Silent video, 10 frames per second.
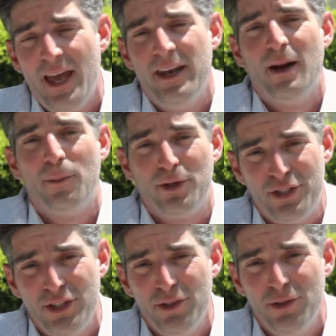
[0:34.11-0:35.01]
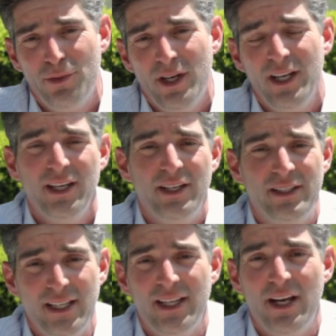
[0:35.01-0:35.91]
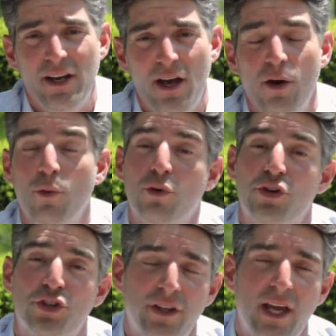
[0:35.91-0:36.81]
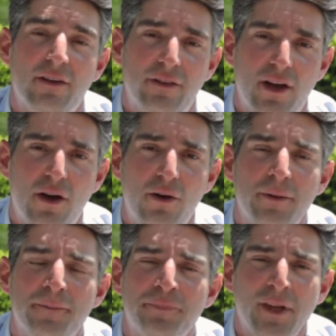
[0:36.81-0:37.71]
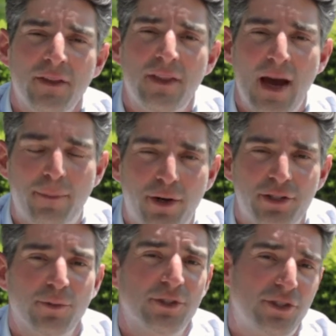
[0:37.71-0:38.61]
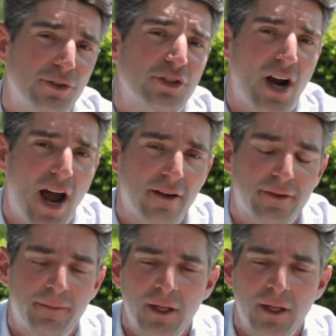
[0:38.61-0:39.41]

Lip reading: And number two, did they know or should they have known that that person was soon to drive?